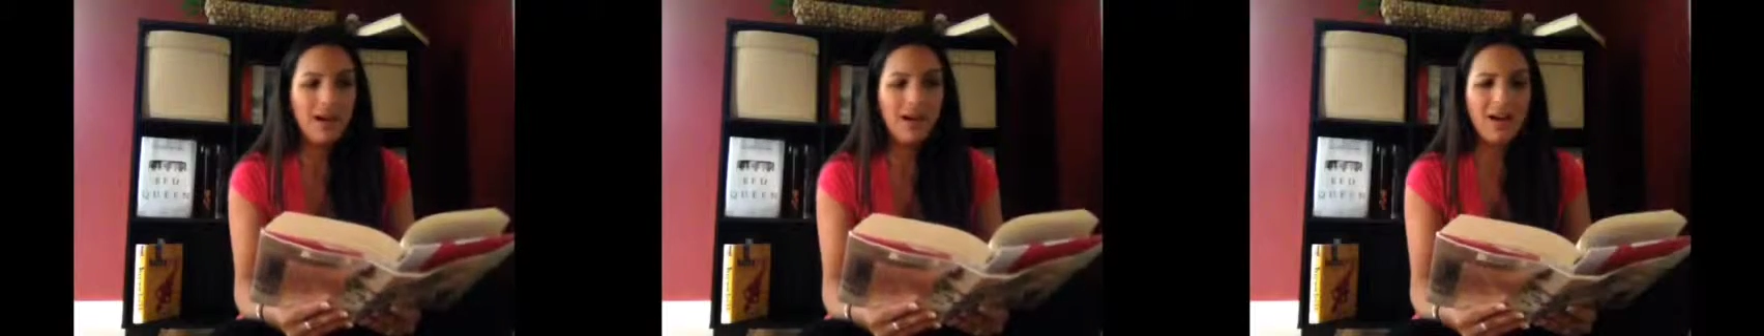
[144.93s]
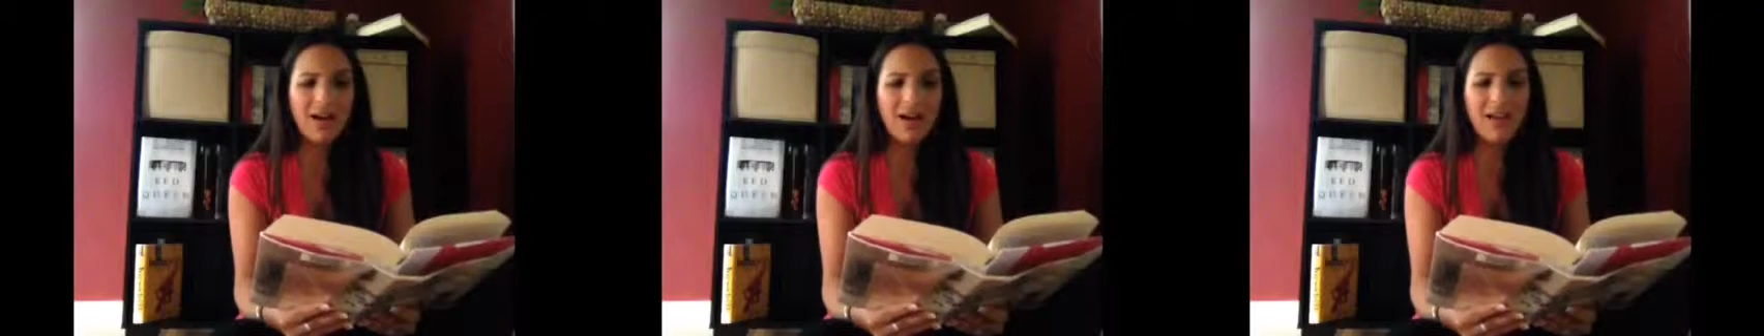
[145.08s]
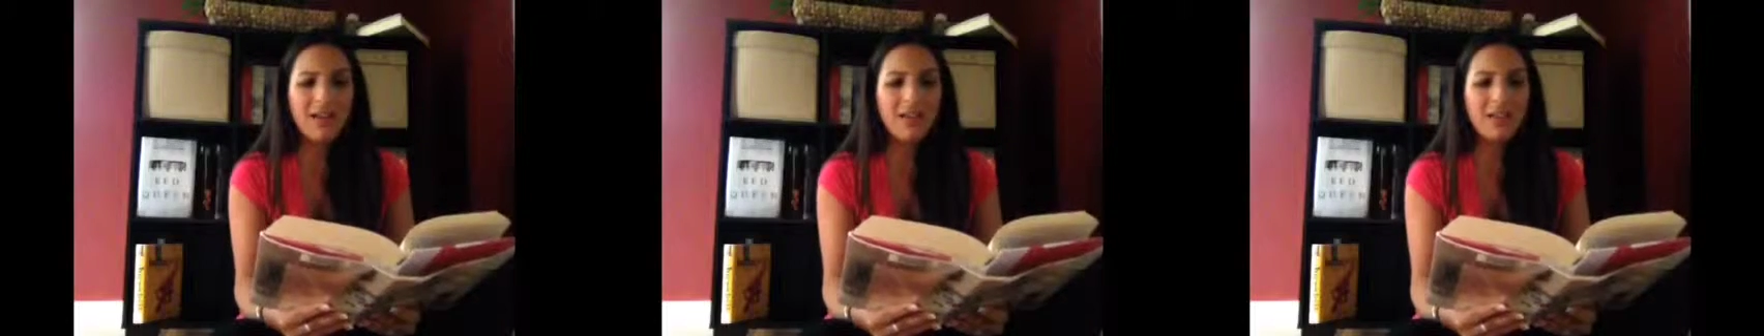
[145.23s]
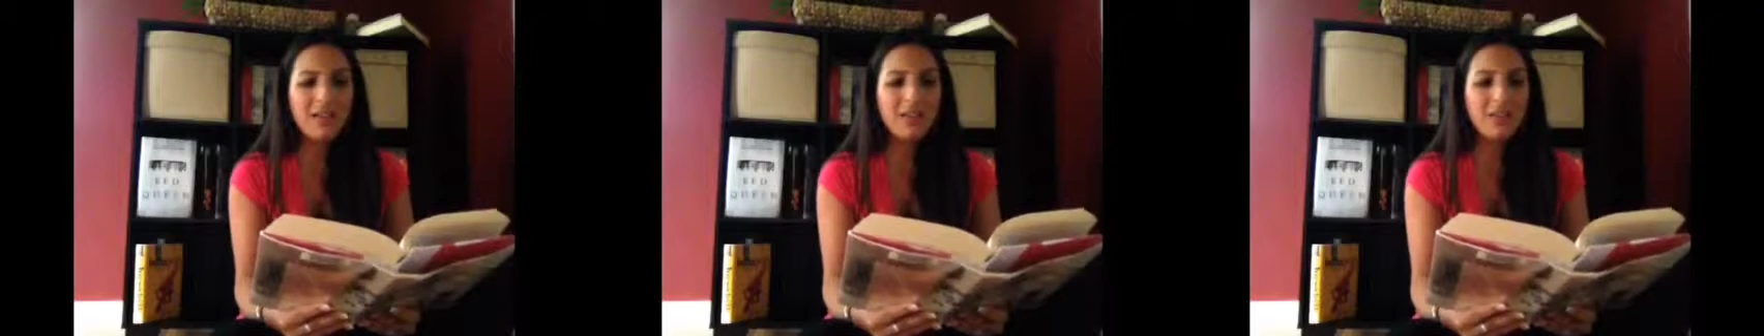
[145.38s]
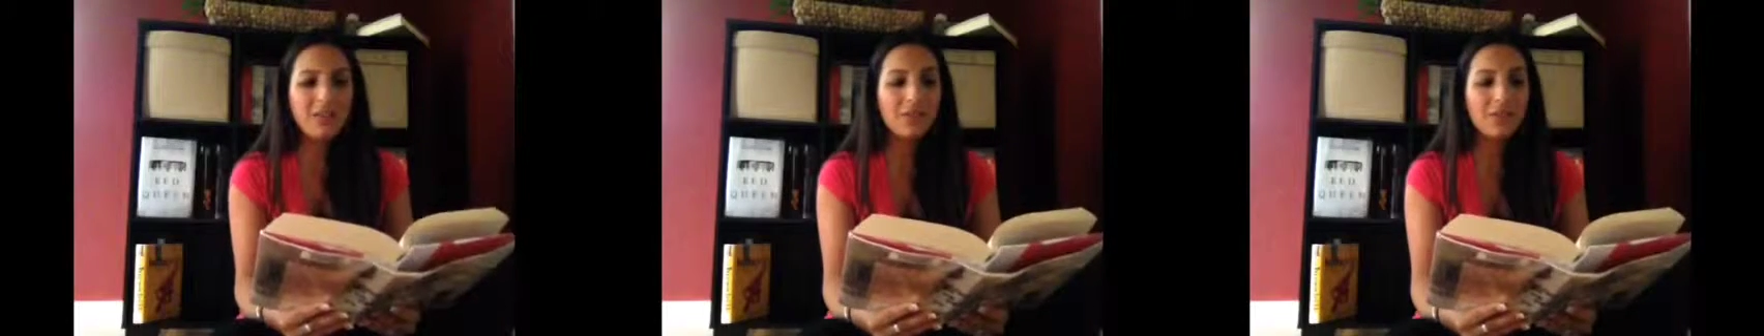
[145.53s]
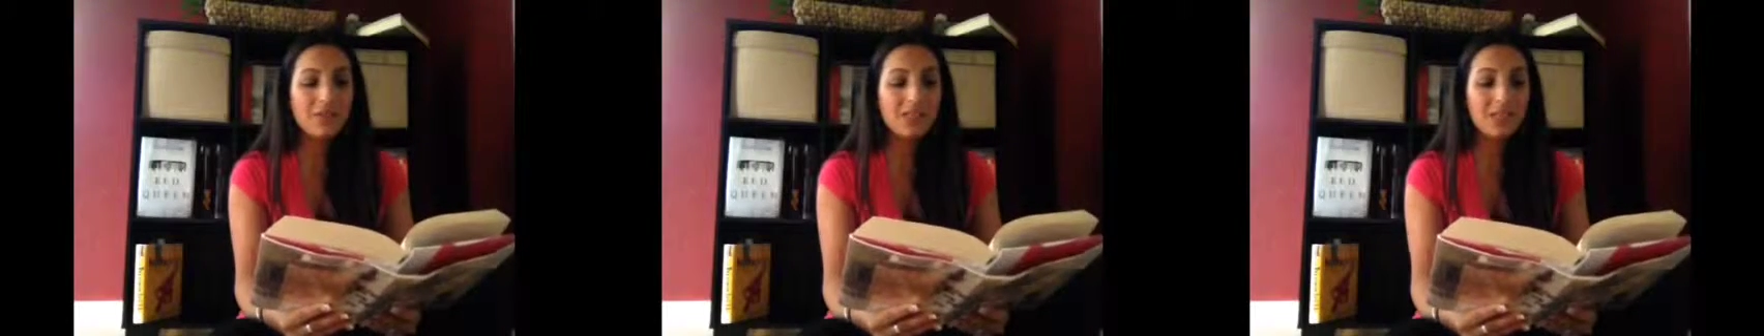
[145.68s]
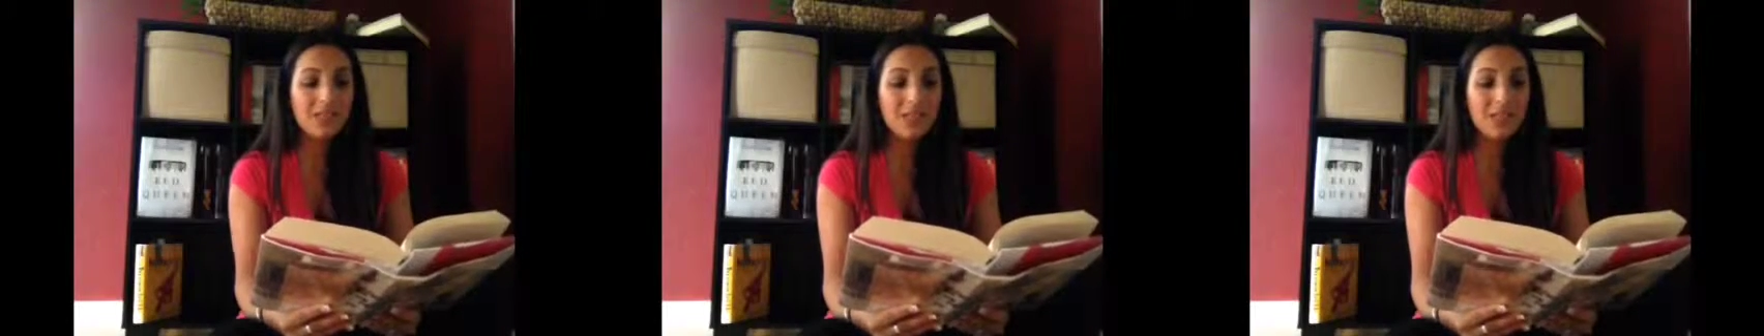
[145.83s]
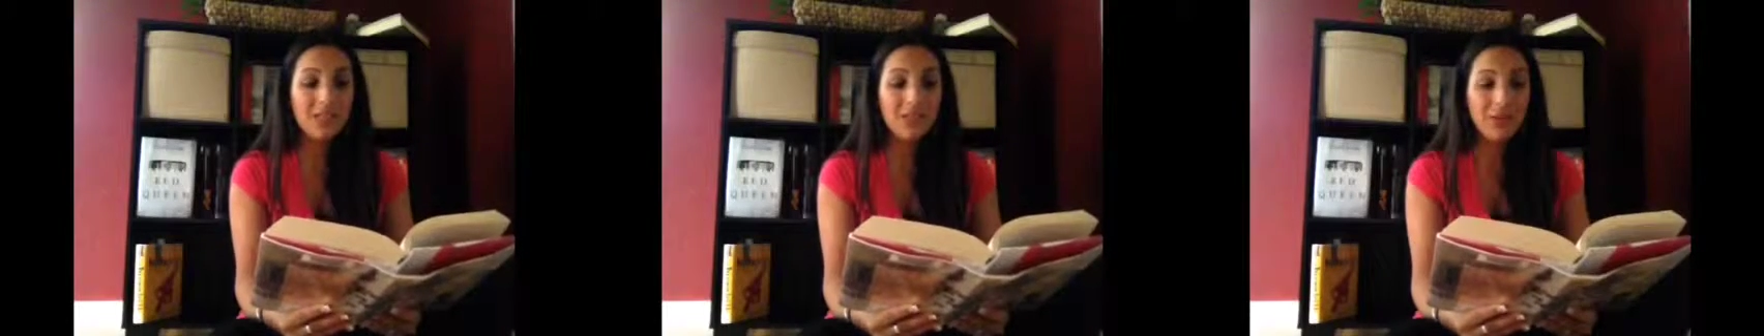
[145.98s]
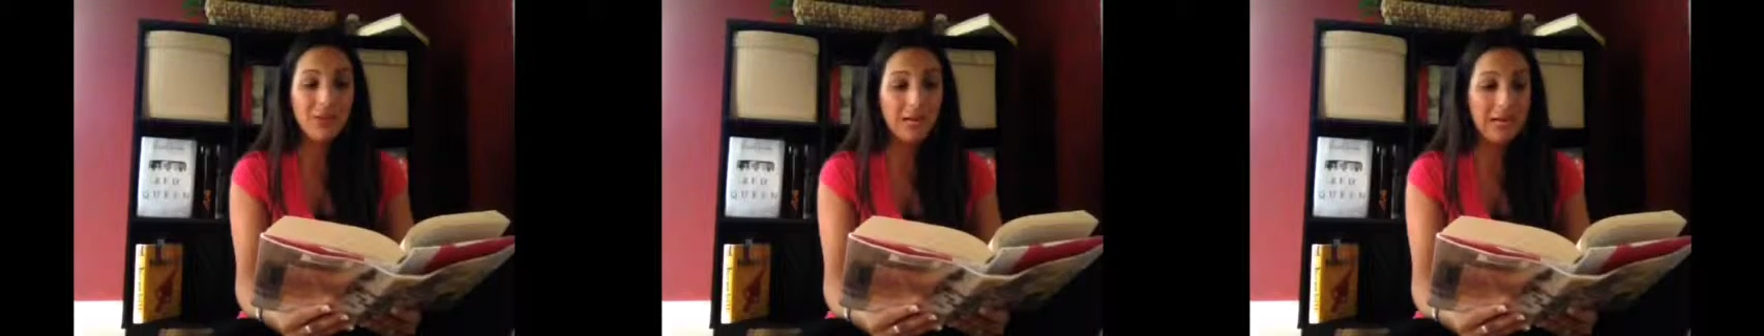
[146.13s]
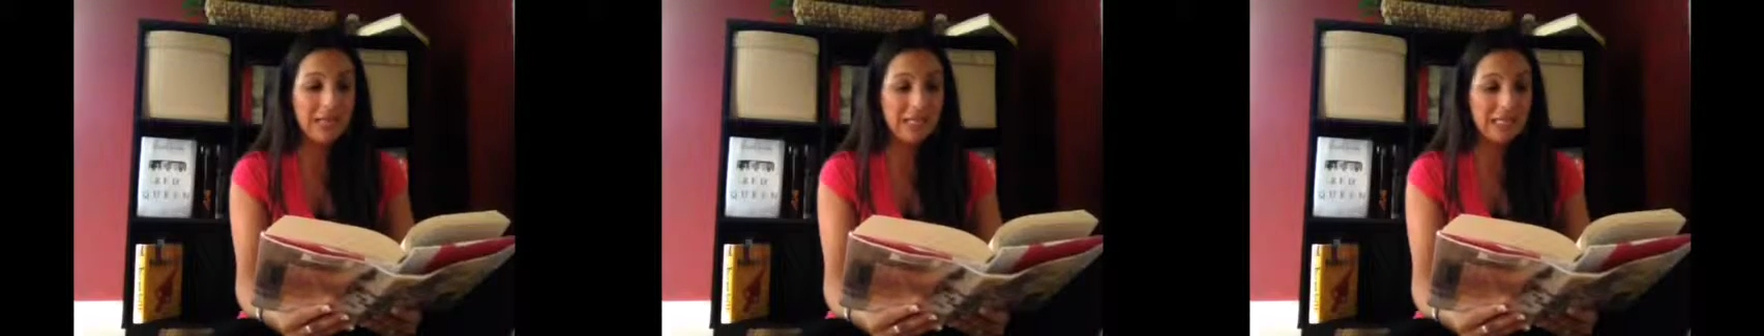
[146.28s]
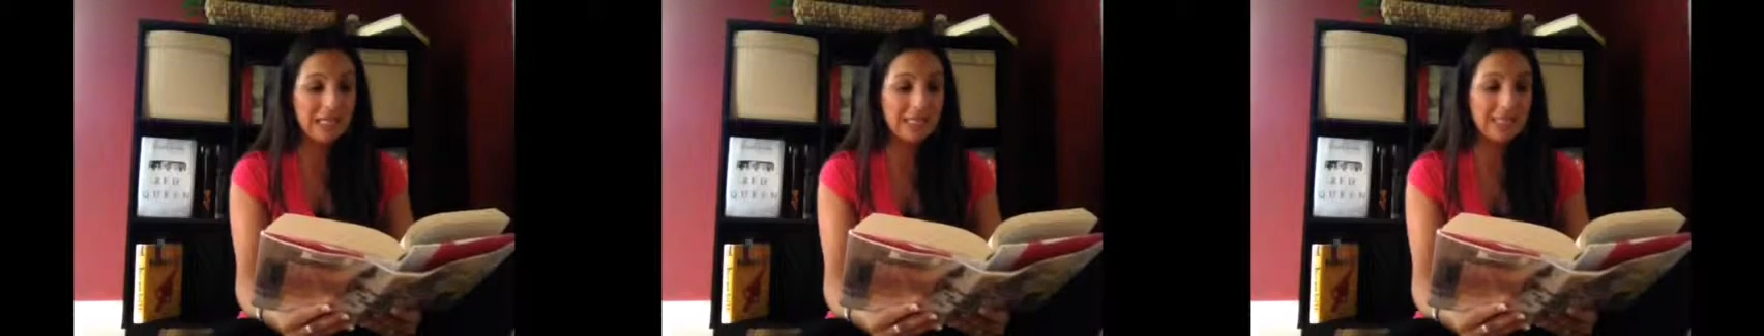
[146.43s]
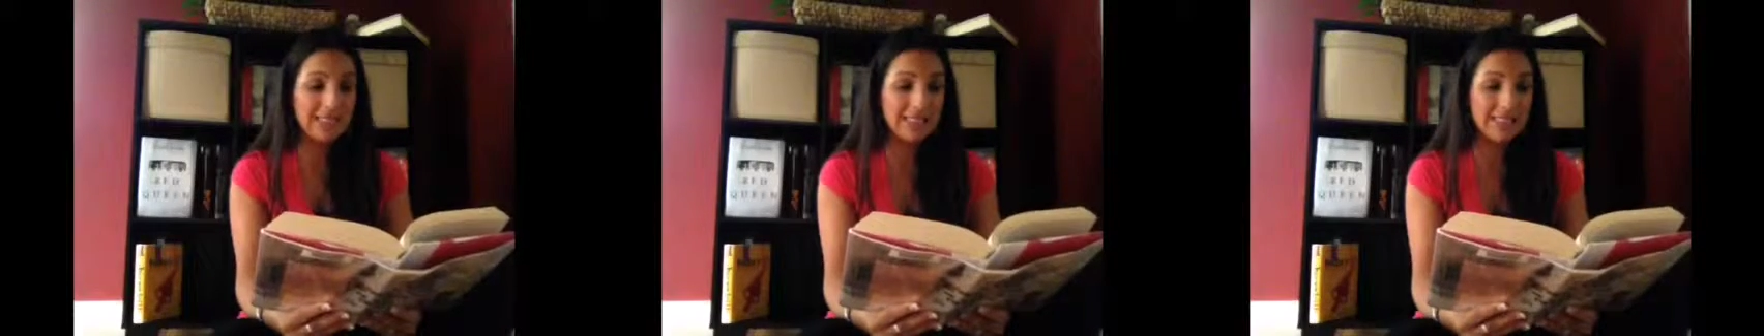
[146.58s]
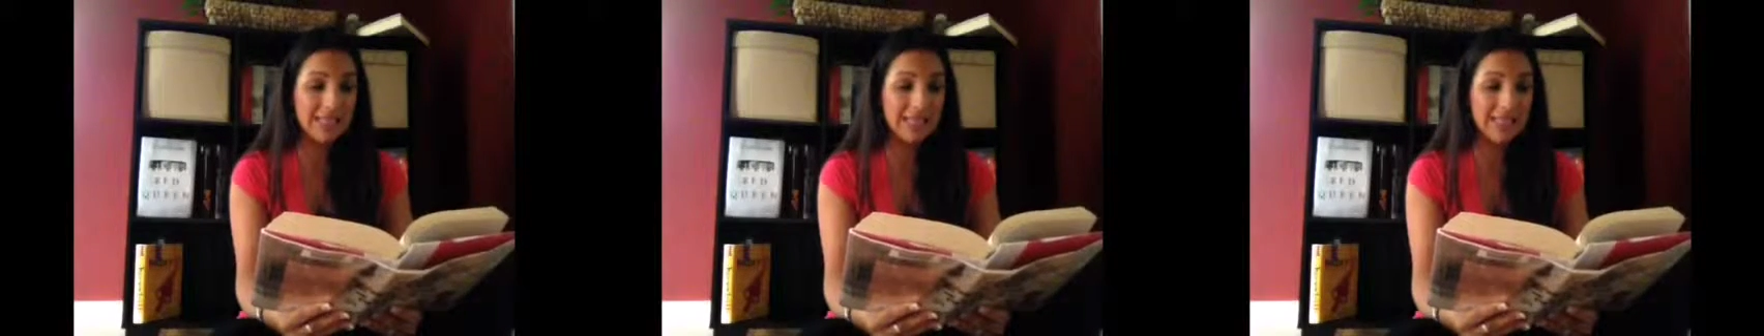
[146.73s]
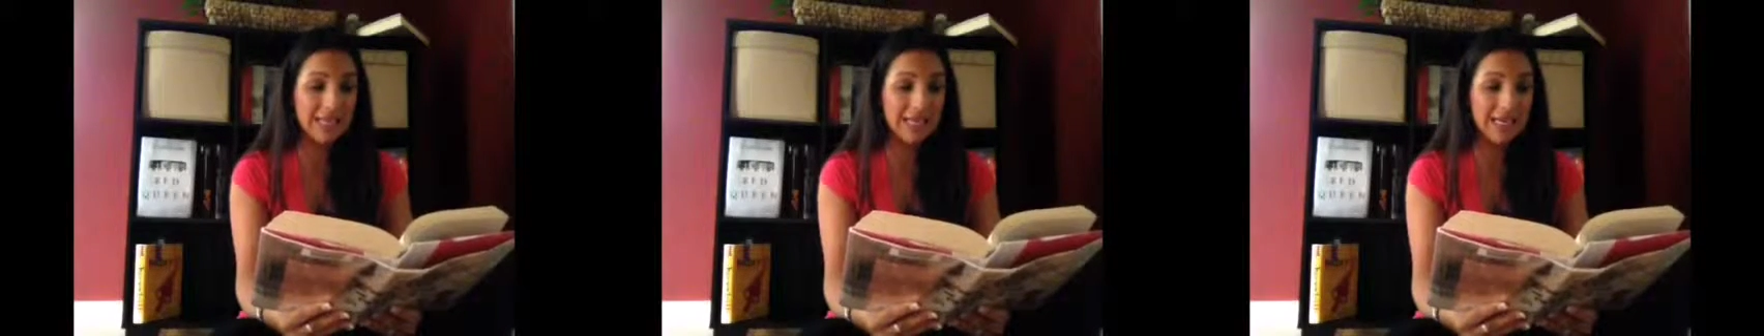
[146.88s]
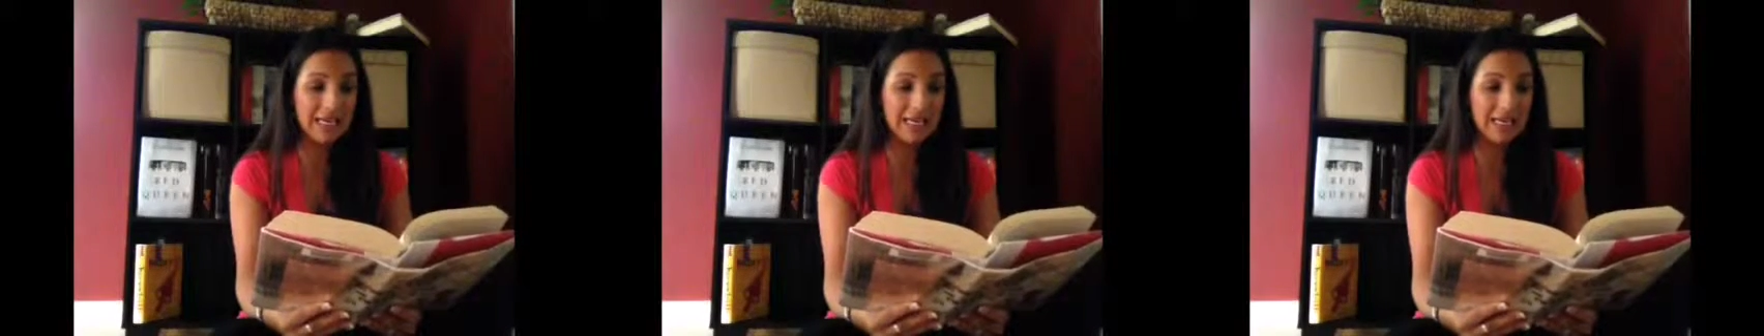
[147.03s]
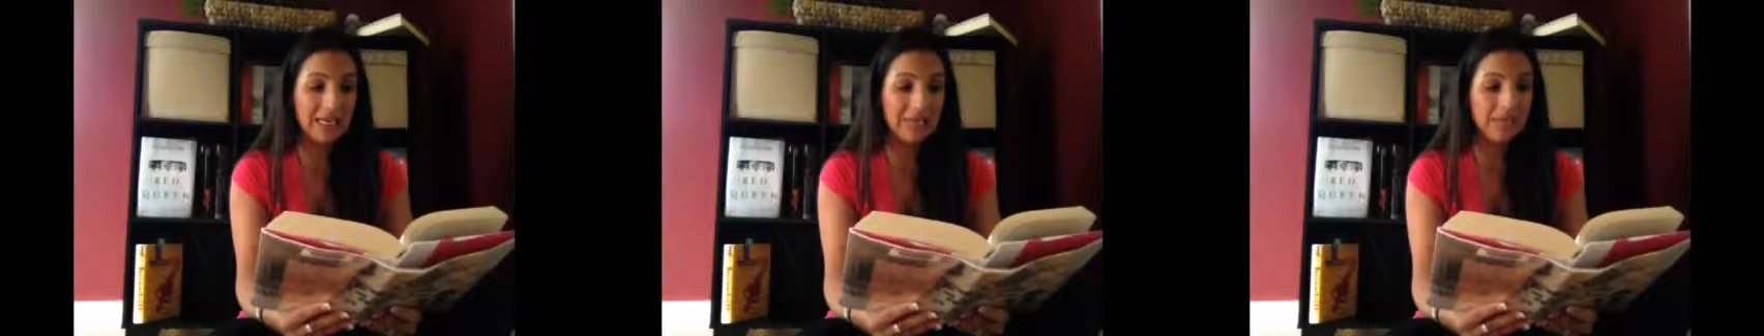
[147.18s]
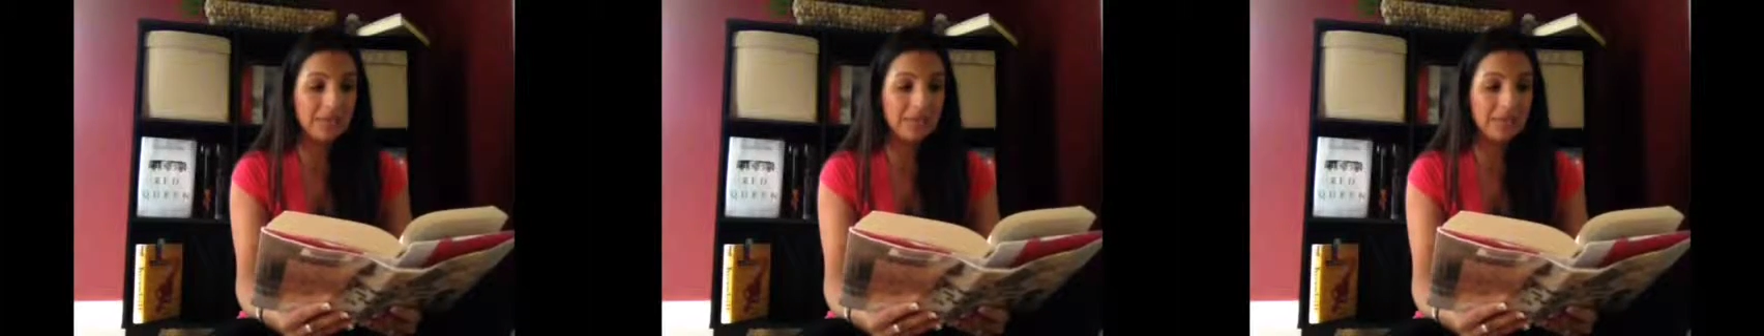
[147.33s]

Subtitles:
"I never said you had an STD."